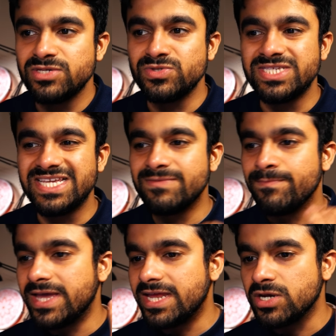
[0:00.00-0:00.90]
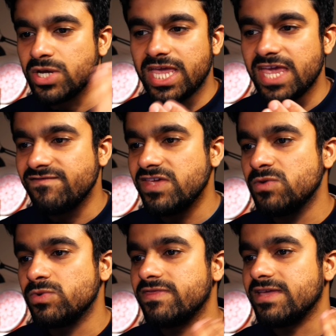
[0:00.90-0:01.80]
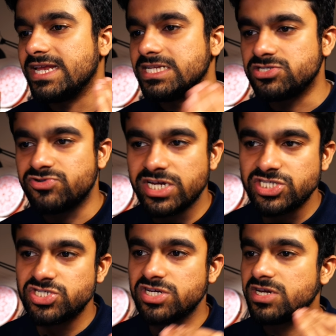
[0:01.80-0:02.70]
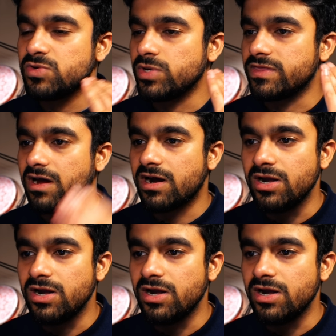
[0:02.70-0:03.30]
You see the main KV with the illustration, with our